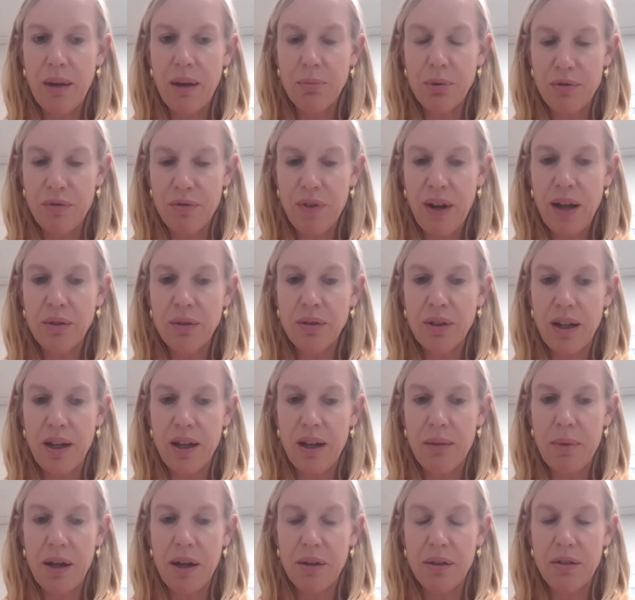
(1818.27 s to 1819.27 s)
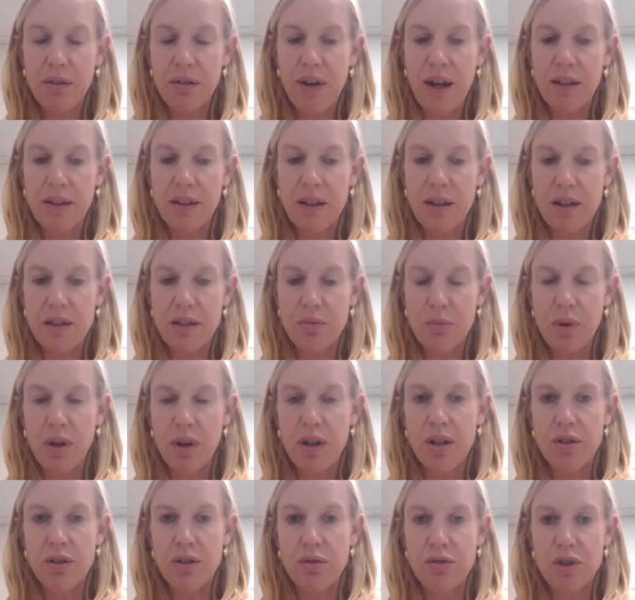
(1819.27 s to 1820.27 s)
profoundly about the fact that it's 1
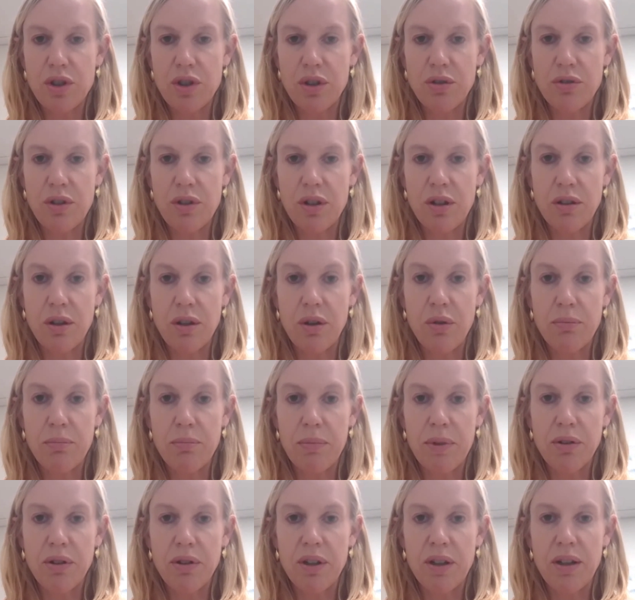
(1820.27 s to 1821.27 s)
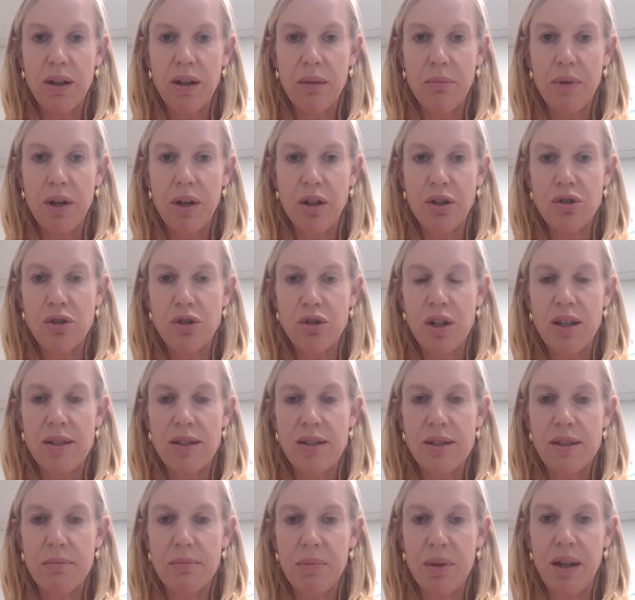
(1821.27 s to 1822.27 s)
in 2 children in low and middle income
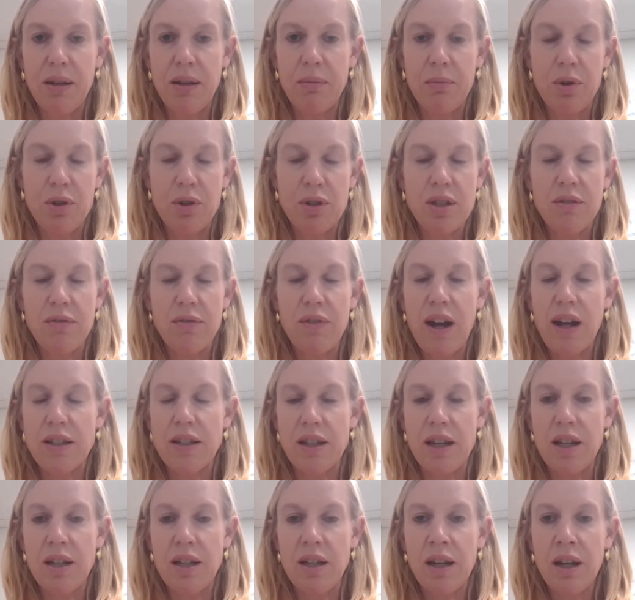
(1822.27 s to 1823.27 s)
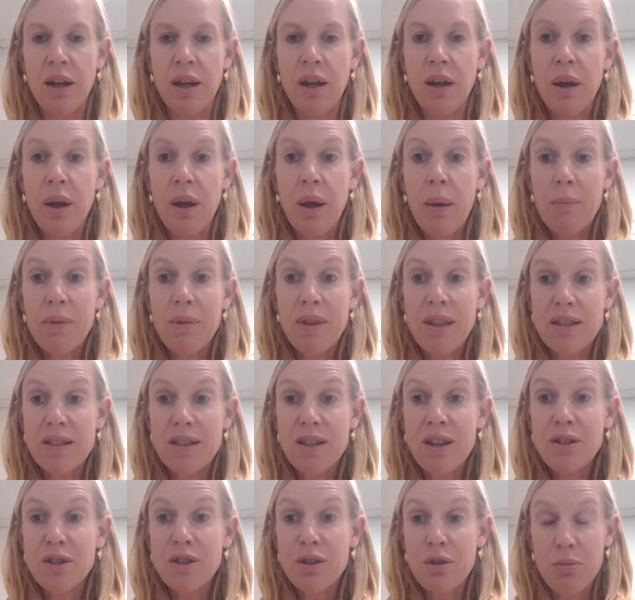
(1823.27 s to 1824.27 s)
countries being most affected. But this is
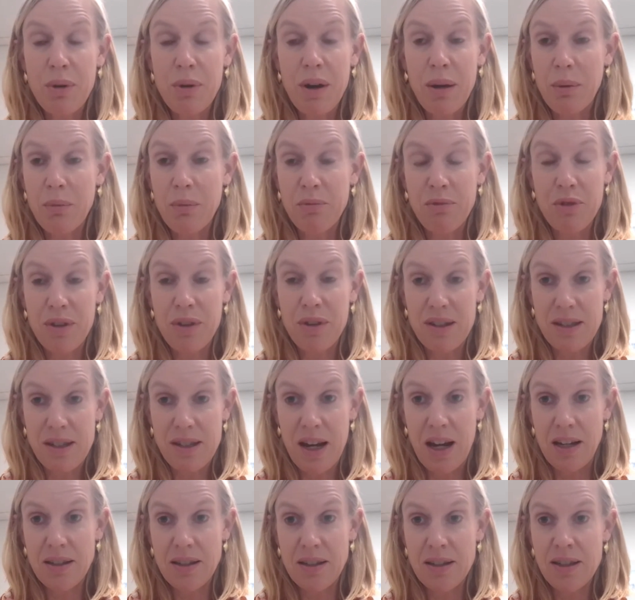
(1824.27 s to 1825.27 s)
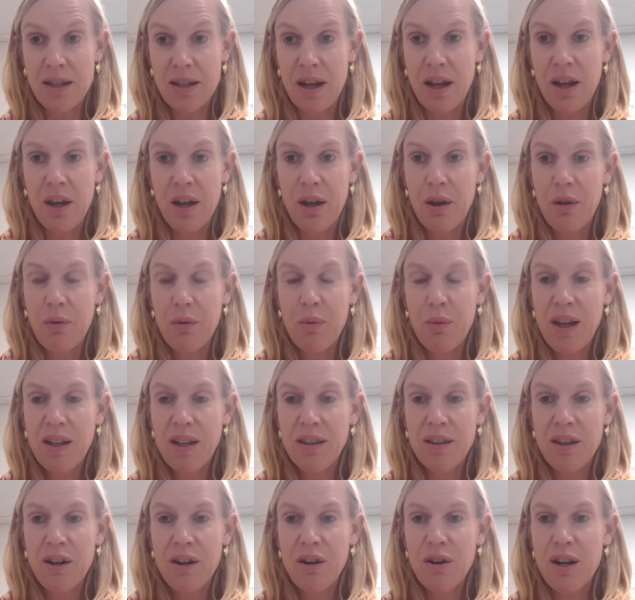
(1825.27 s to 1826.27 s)
also a problem for the states.
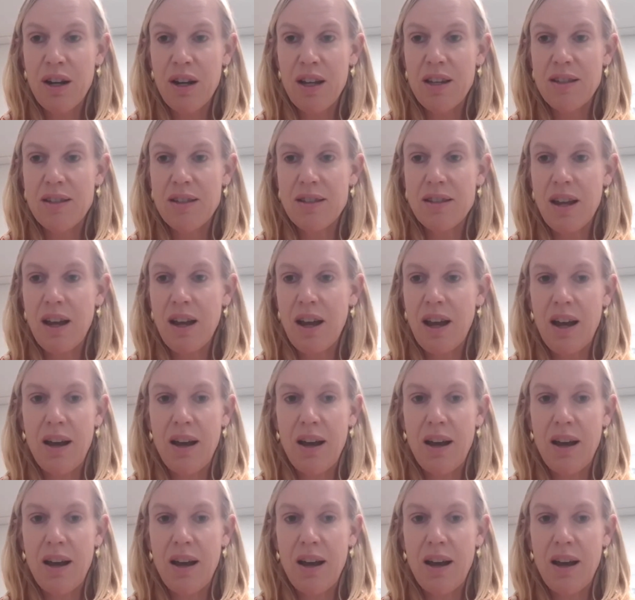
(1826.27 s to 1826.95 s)
When there is,